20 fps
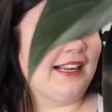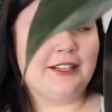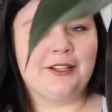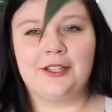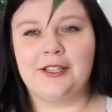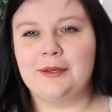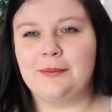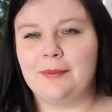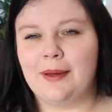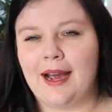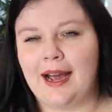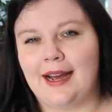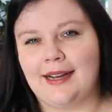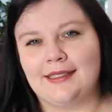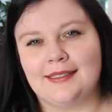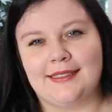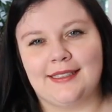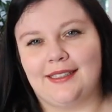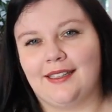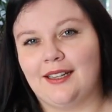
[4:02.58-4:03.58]
I couldn't
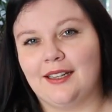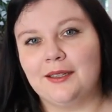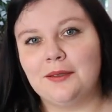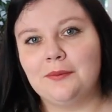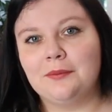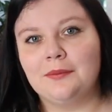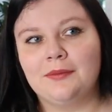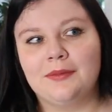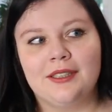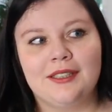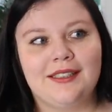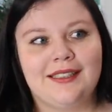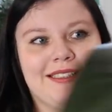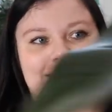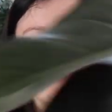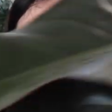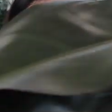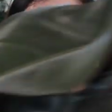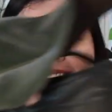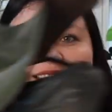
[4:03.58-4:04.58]
pass it up.
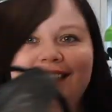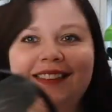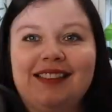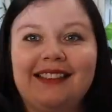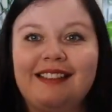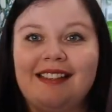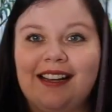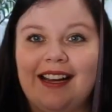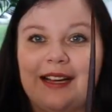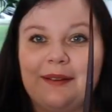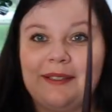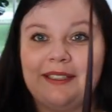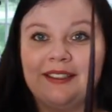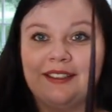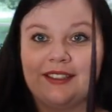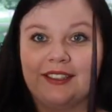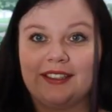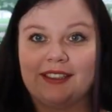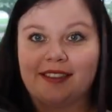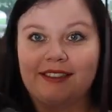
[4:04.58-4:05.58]
I mean,
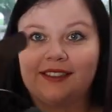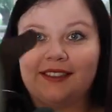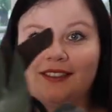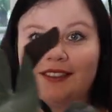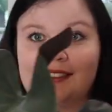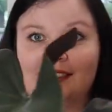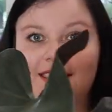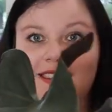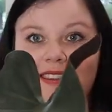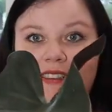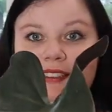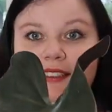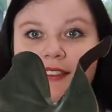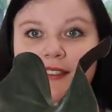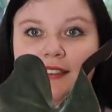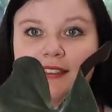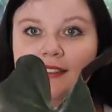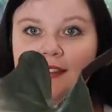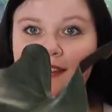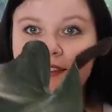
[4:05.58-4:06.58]
look at her. Like,
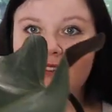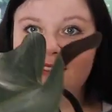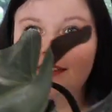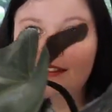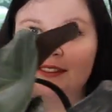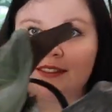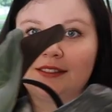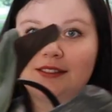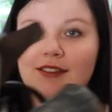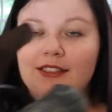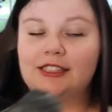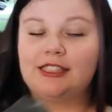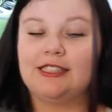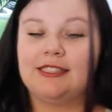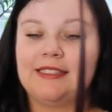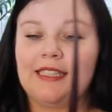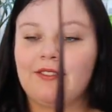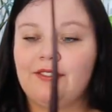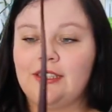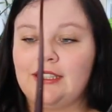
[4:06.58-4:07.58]
she's
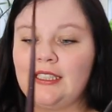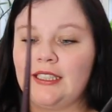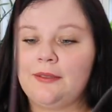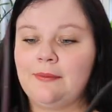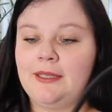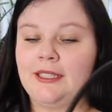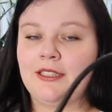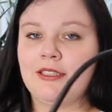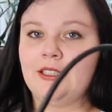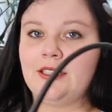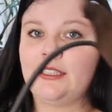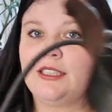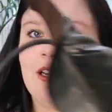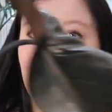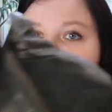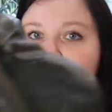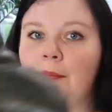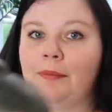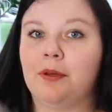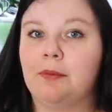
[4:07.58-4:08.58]
definitely gonna be a good
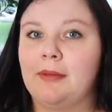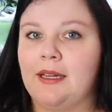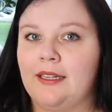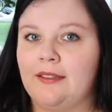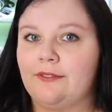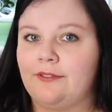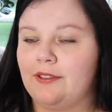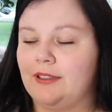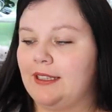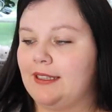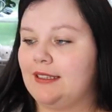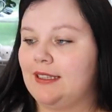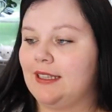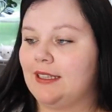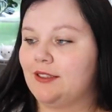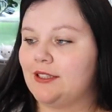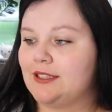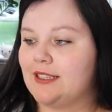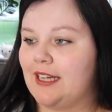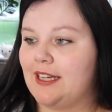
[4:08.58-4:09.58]
complement for like the
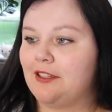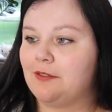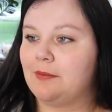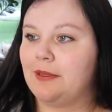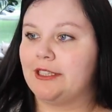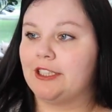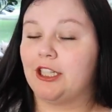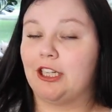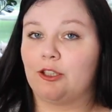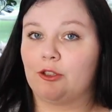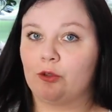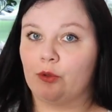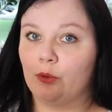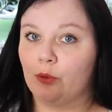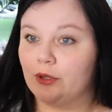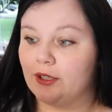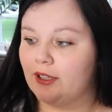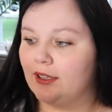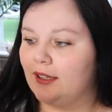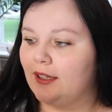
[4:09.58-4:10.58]
other side of my Dark
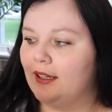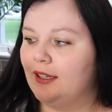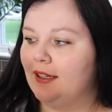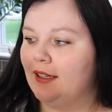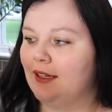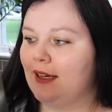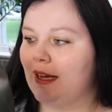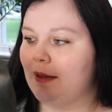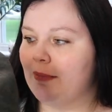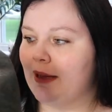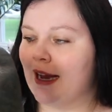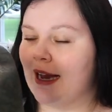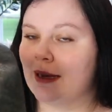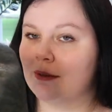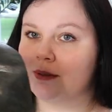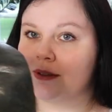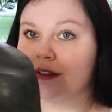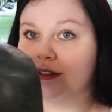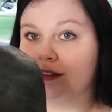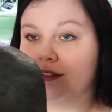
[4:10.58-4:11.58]
Lord. I'm
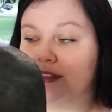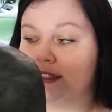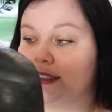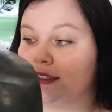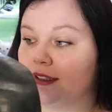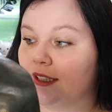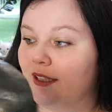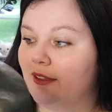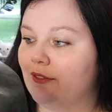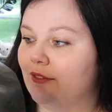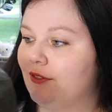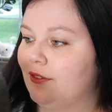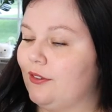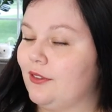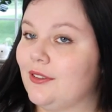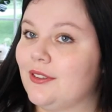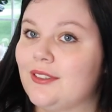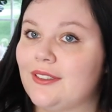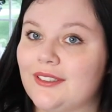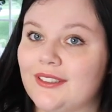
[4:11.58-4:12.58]
absolutely in love.
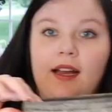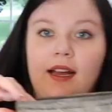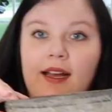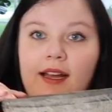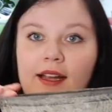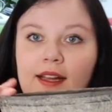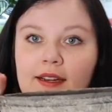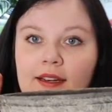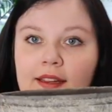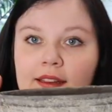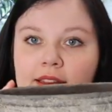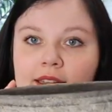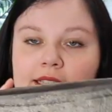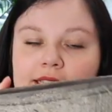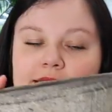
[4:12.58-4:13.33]
And